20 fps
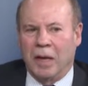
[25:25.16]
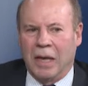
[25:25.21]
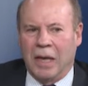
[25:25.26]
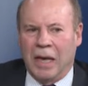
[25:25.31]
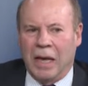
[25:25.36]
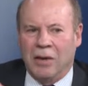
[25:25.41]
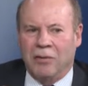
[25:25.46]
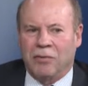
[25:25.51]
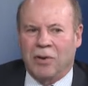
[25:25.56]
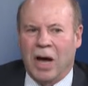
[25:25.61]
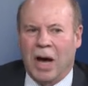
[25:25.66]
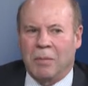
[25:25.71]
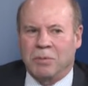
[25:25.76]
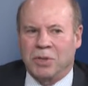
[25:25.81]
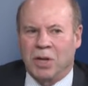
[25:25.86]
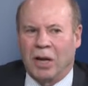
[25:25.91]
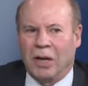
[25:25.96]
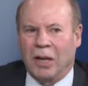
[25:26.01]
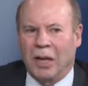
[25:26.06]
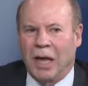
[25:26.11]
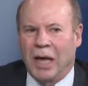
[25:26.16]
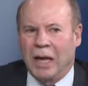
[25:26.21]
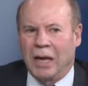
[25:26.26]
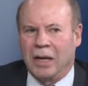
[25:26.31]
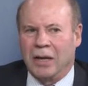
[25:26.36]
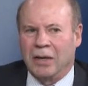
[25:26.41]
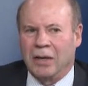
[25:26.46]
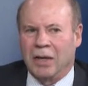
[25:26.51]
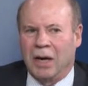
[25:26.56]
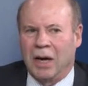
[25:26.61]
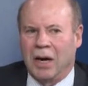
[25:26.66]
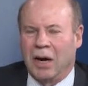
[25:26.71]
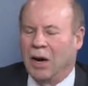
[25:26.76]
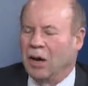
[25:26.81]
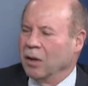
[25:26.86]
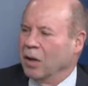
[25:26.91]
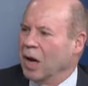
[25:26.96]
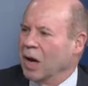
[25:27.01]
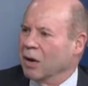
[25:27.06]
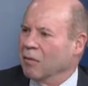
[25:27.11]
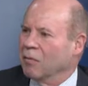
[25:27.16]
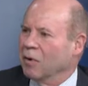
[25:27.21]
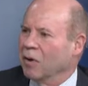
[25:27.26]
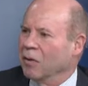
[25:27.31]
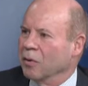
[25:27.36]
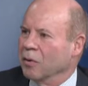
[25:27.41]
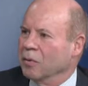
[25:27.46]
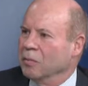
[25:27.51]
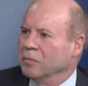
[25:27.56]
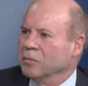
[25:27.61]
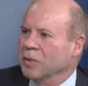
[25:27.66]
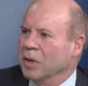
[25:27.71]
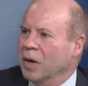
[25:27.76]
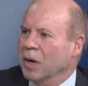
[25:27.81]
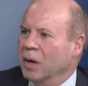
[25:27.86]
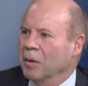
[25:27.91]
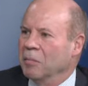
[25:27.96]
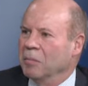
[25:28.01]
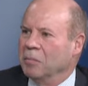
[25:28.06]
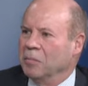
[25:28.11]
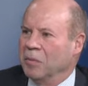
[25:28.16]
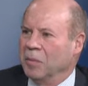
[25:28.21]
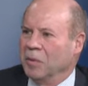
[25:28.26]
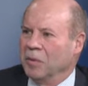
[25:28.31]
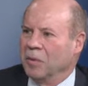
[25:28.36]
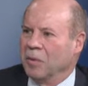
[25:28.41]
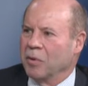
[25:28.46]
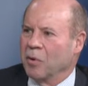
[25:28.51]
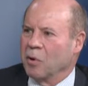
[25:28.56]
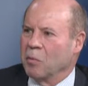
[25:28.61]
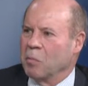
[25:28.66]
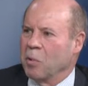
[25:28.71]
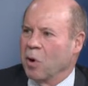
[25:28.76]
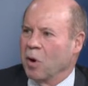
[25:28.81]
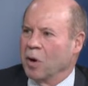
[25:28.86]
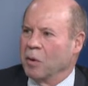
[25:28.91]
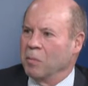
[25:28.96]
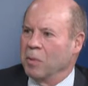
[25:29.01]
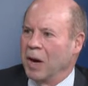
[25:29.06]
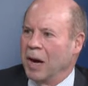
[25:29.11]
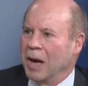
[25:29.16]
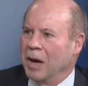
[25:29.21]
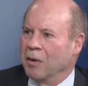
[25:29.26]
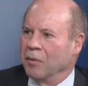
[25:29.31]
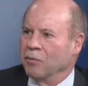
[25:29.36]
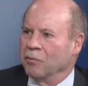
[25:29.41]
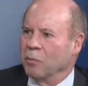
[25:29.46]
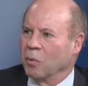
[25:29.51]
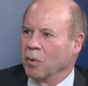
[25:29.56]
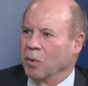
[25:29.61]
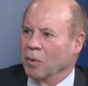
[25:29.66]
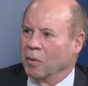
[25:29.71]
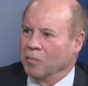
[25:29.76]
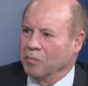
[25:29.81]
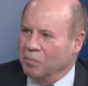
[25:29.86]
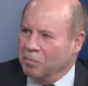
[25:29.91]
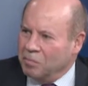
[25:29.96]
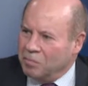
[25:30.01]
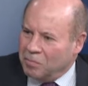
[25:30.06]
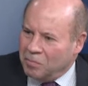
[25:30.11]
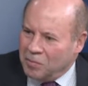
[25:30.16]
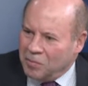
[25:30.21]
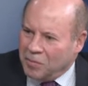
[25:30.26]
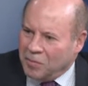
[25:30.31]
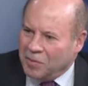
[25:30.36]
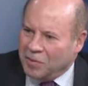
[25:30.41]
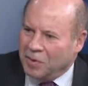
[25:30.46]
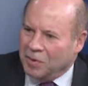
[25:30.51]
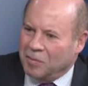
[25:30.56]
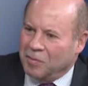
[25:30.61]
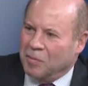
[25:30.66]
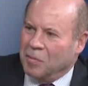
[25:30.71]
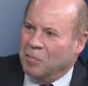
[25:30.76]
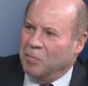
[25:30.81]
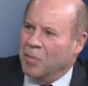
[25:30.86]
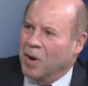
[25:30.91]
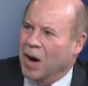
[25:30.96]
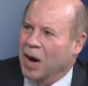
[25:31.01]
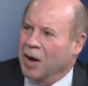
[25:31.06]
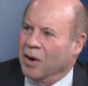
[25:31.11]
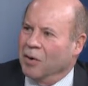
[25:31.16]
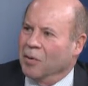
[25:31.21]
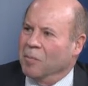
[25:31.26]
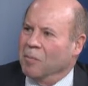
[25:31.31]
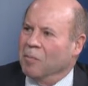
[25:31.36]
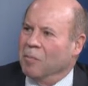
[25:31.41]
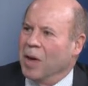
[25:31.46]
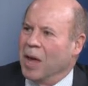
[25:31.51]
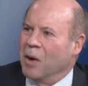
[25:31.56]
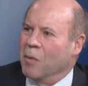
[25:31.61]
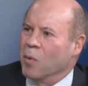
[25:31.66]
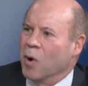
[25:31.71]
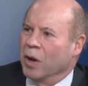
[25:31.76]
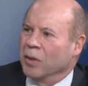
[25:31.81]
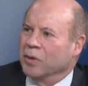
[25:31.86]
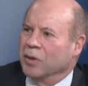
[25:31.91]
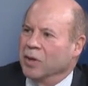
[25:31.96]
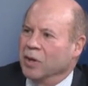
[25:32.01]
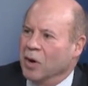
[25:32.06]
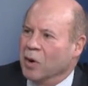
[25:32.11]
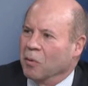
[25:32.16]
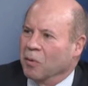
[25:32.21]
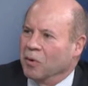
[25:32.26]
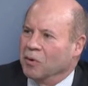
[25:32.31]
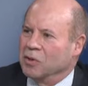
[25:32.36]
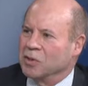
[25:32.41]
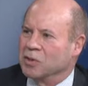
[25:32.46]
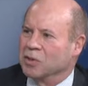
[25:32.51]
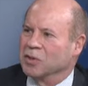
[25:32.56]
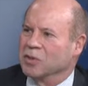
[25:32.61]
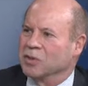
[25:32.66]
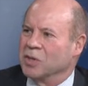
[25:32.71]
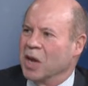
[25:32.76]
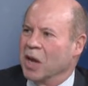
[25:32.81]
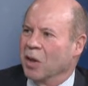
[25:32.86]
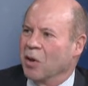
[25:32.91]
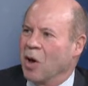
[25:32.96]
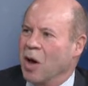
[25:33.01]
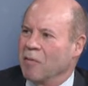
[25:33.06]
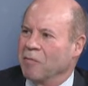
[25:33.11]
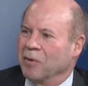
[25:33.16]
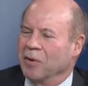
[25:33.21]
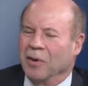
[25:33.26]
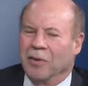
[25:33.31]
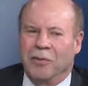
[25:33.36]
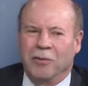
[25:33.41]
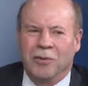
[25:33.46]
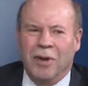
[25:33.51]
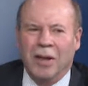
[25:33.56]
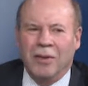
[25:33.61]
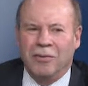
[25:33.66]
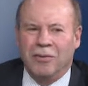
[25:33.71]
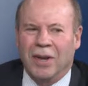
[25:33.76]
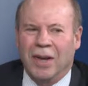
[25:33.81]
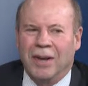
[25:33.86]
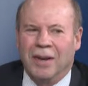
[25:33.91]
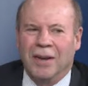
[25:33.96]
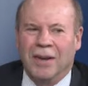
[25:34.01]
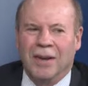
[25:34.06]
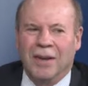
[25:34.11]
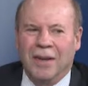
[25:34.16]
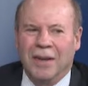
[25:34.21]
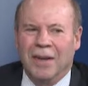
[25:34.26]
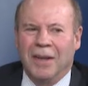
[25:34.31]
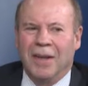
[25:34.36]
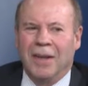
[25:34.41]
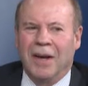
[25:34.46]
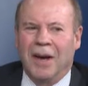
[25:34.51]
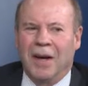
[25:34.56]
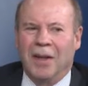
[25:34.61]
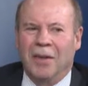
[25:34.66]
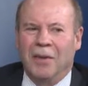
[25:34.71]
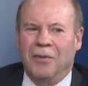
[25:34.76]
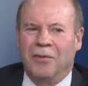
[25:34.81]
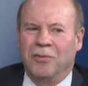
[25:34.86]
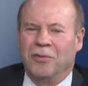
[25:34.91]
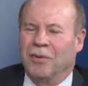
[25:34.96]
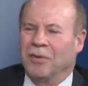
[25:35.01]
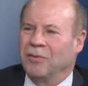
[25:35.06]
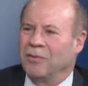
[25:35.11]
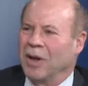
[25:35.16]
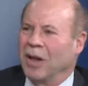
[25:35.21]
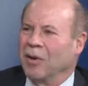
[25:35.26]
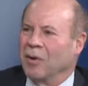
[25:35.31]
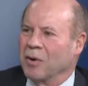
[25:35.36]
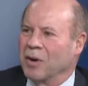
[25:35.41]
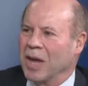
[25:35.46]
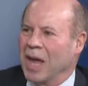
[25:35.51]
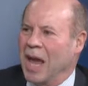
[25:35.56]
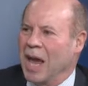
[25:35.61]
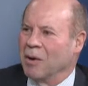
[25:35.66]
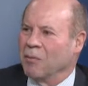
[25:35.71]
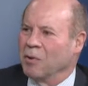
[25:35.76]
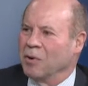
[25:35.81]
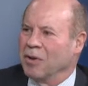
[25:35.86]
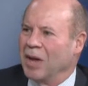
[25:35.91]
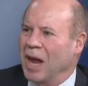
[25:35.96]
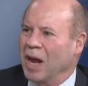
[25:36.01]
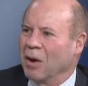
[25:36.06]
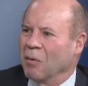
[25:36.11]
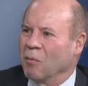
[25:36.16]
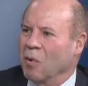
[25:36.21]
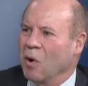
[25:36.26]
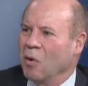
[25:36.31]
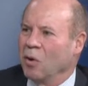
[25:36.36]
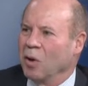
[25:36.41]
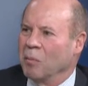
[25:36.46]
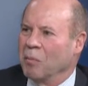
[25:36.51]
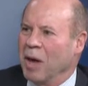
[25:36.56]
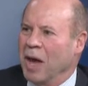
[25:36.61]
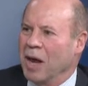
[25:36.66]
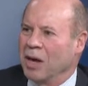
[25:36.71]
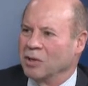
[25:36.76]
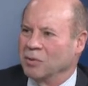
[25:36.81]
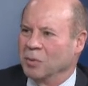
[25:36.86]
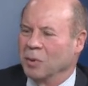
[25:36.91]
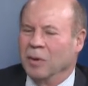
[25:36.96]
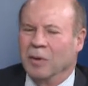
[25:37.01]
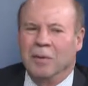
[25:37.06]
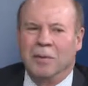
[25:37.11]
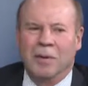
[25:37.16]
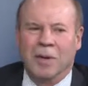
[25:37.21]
ESOPs, unlike a lot of other third-party buyouts where the buyer may want the owner just to sail off into the sunset, the seller can retain a role in management.